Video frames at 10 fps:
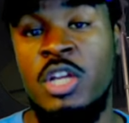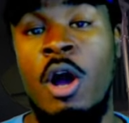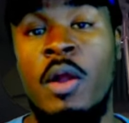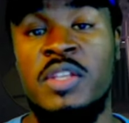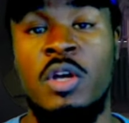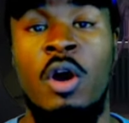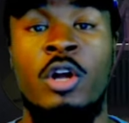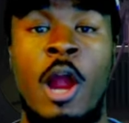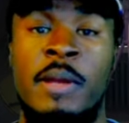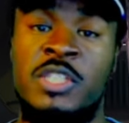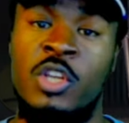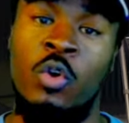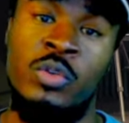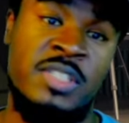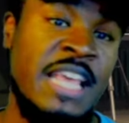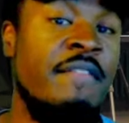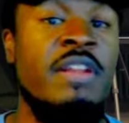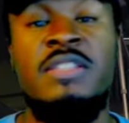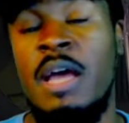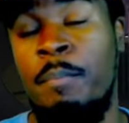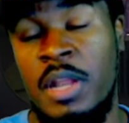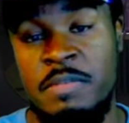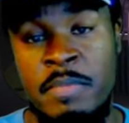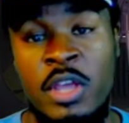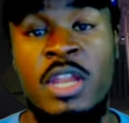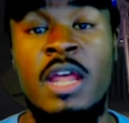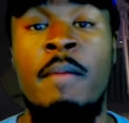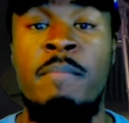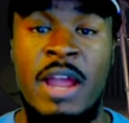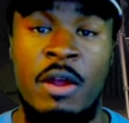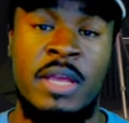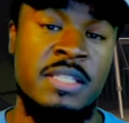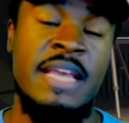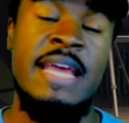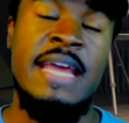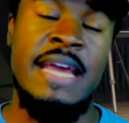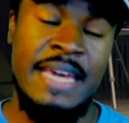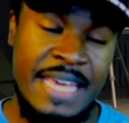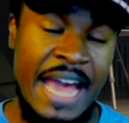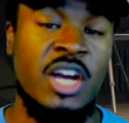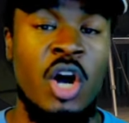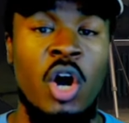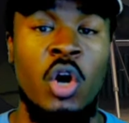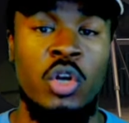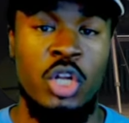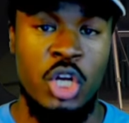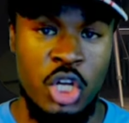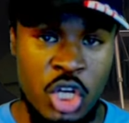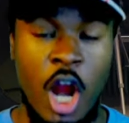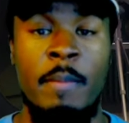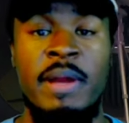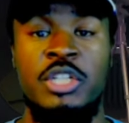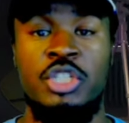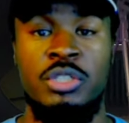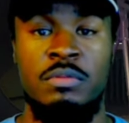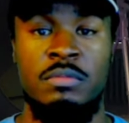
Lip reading: He called us all garbage. So 70-some plus million Americans got called garbage.